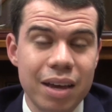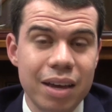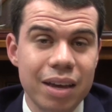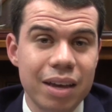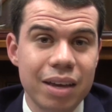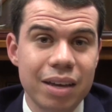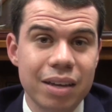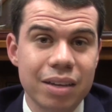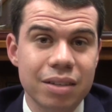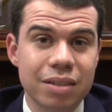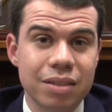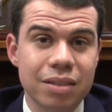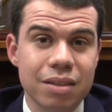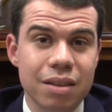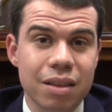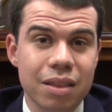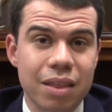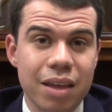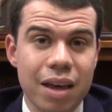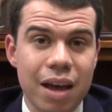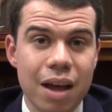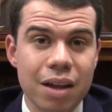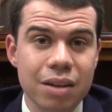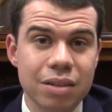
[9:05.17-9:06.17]
is
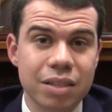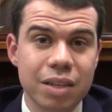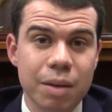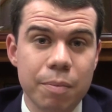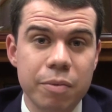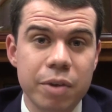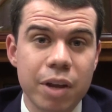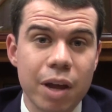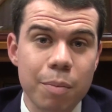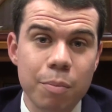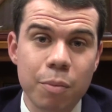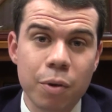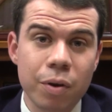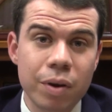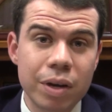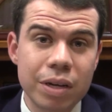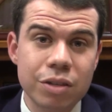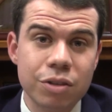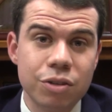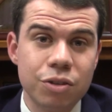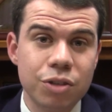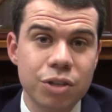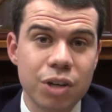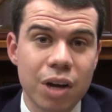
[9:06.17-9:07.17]
that September
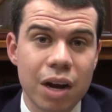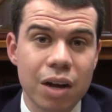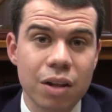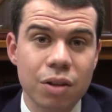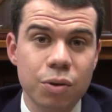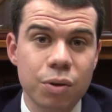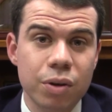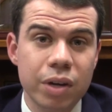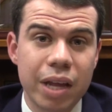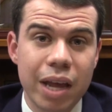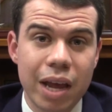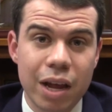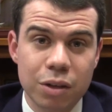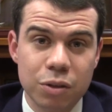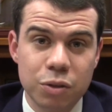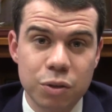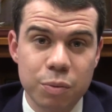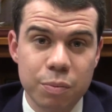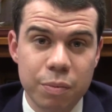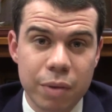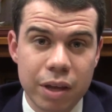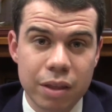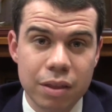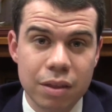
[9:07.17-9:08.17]
is Childhood Cancer
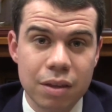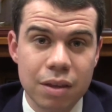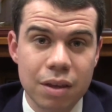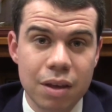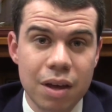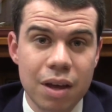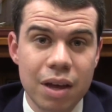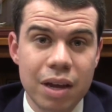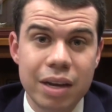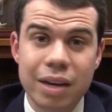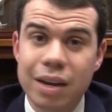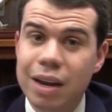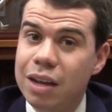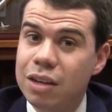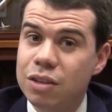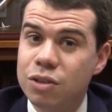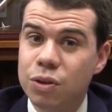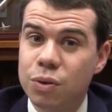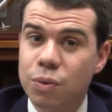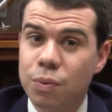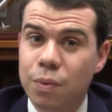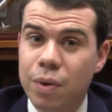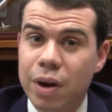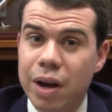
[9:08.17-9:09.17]
Month
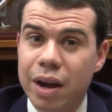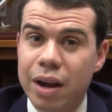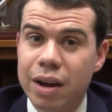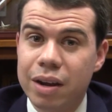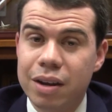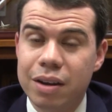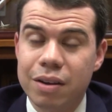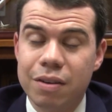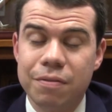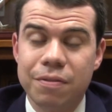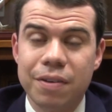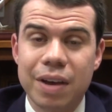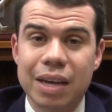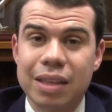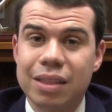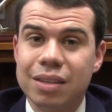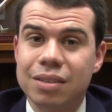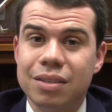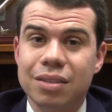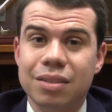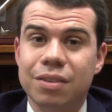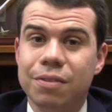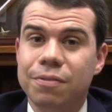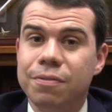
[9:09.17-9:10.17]
nationwide, and in fact
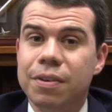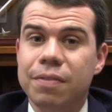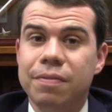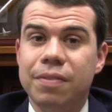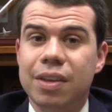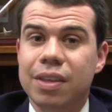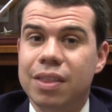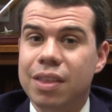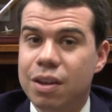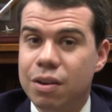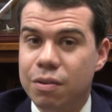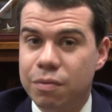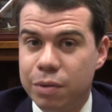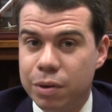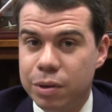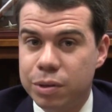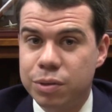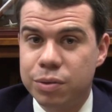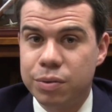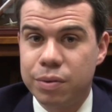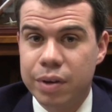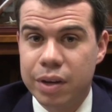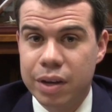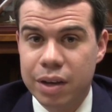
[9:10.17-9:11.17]
this is the 50th
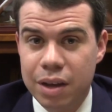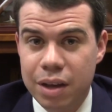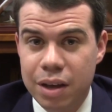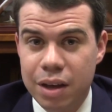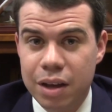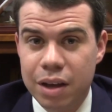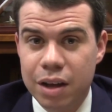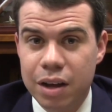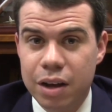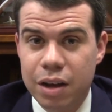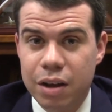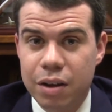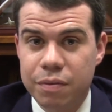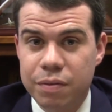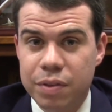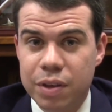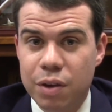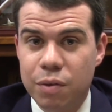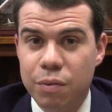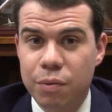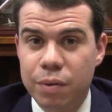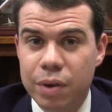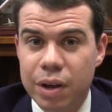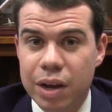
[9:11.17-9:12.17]
anniversary of
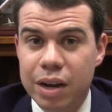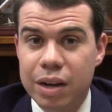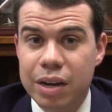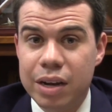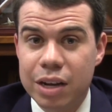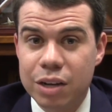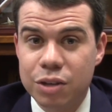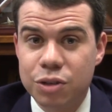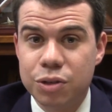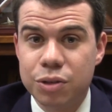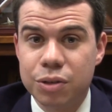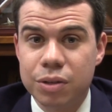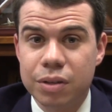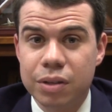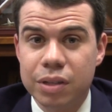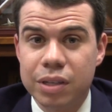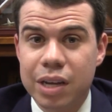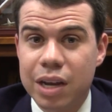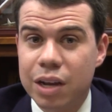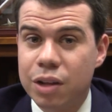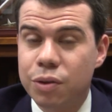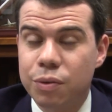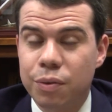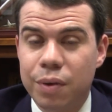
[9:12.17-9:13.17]
the initial
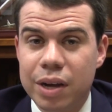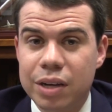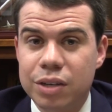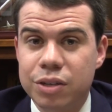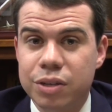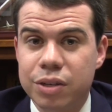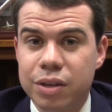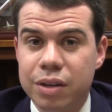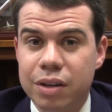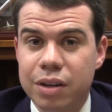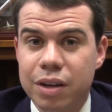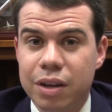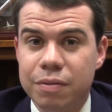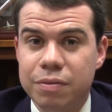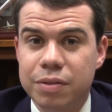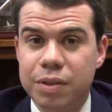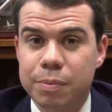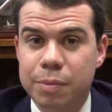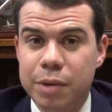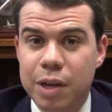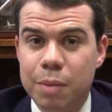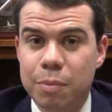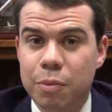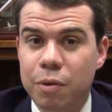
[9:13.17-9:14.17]
declaration of
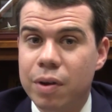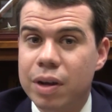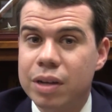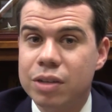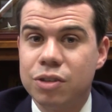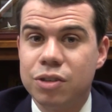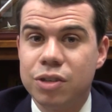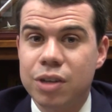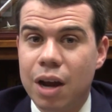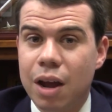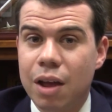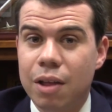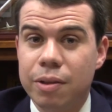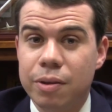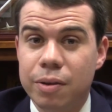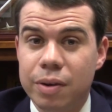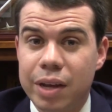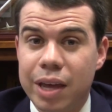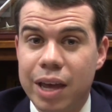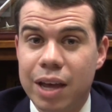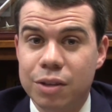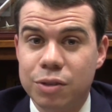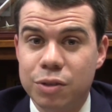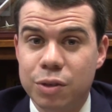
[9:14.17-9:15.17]
September as Childhood
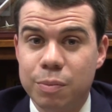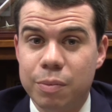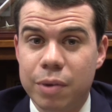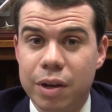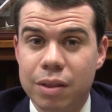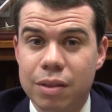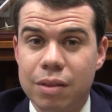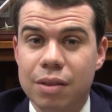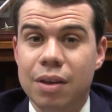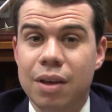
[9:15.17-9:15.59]
Cancer Month.